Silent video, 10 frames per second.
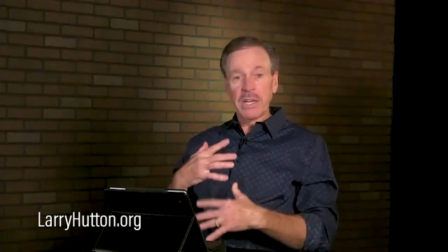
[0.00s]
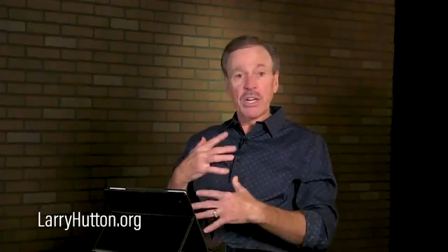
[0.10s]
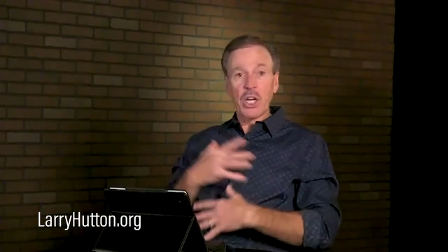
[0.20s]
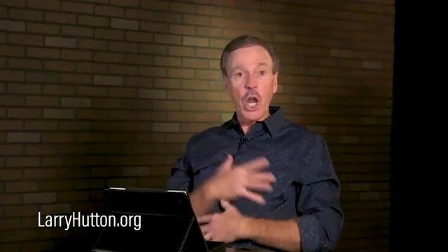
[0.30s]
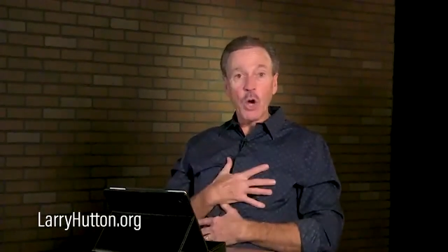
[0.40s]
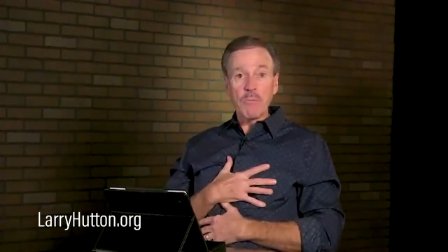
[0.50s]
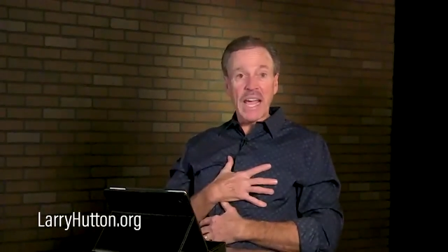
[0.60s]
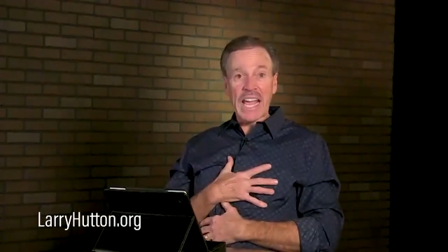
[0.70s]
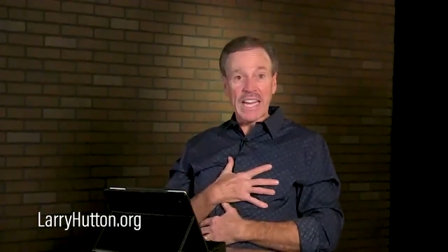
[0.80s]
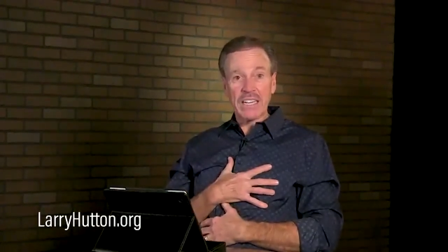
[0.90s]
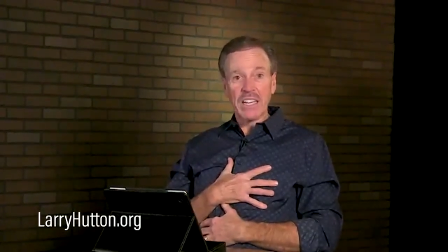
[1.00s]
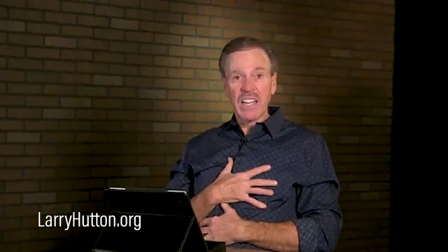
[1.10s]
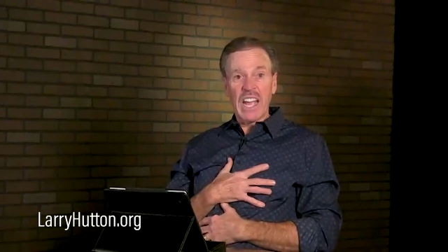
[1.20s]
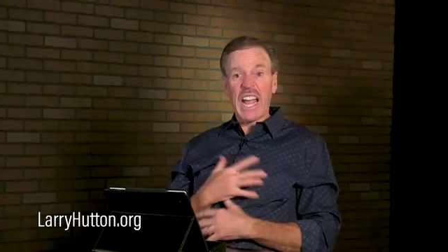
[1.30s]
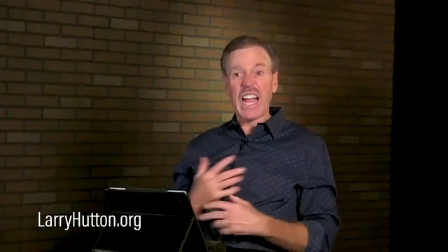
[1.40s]
no man
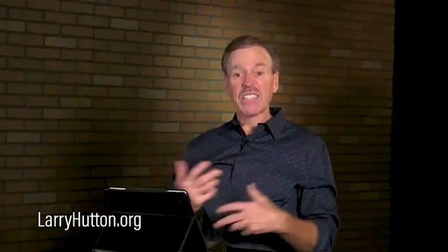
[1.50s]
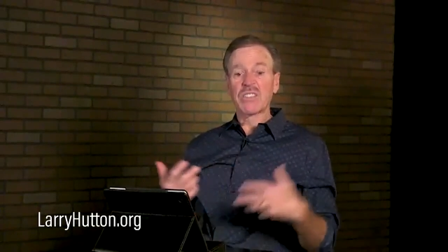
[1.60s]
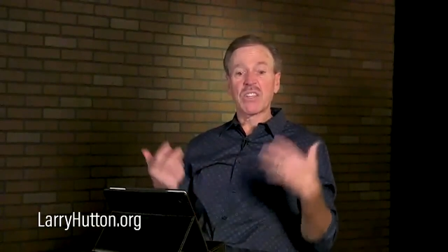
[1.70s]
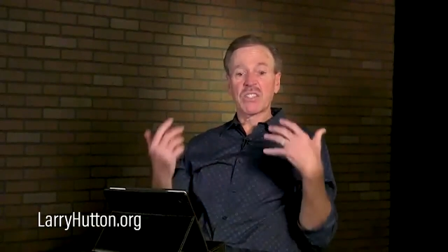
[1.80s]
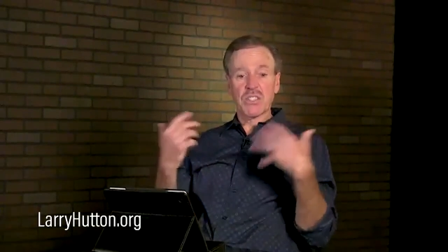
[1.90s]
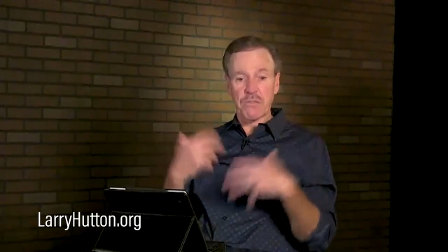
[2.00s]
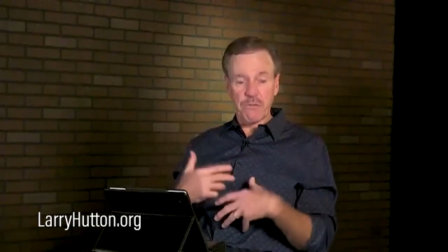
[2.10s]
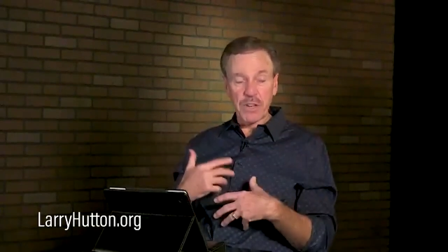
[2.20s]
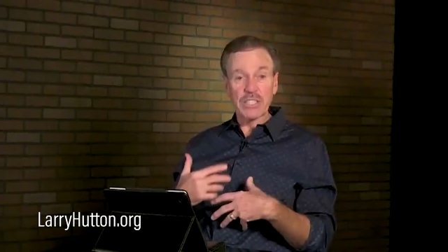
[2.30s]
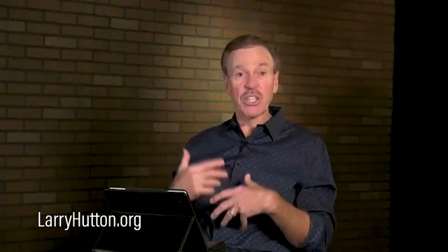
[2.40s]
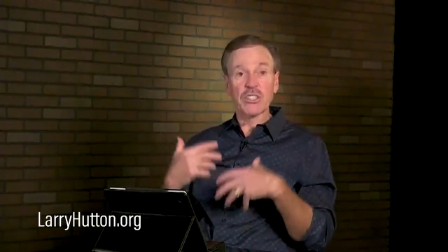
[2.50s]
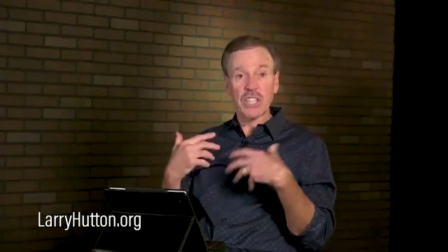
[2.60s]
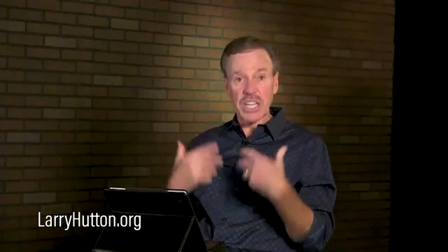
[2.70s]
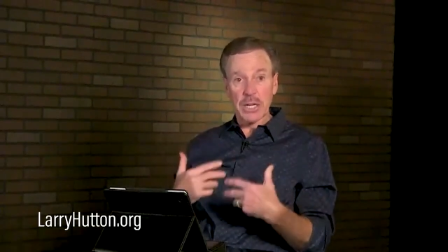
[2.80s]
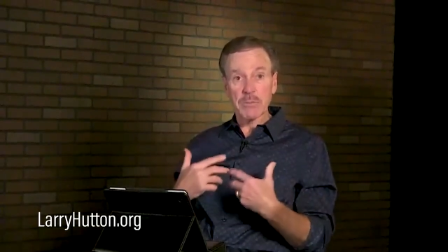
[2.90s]
has the
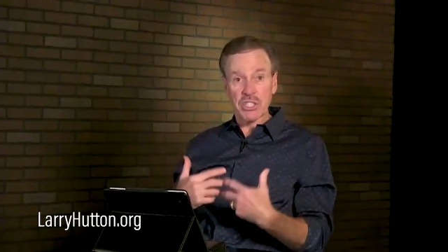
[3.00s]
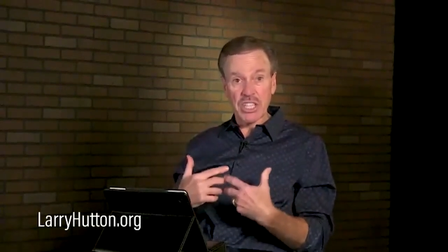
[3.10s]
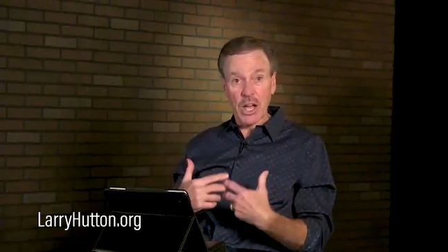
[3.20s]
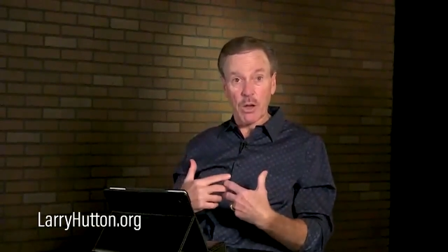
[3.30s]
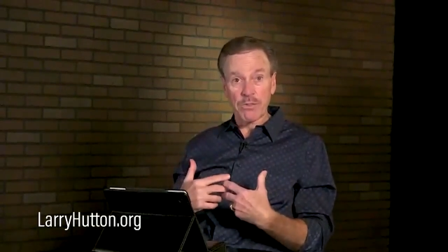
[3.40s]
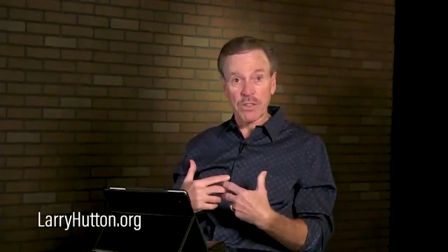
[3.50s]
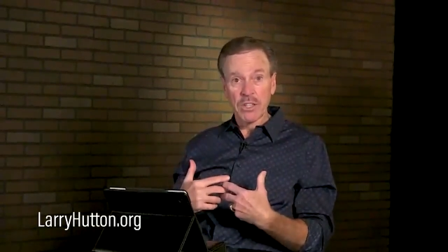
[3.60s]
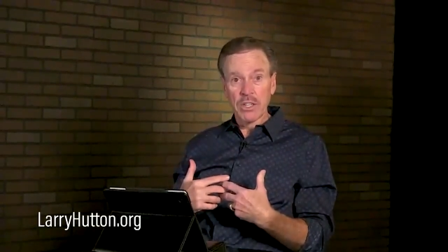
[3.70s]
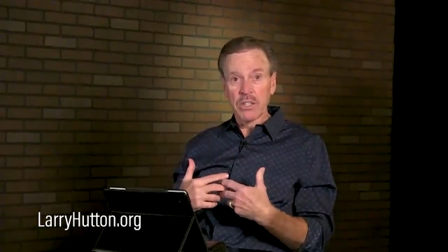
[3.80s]
sufficiency in himself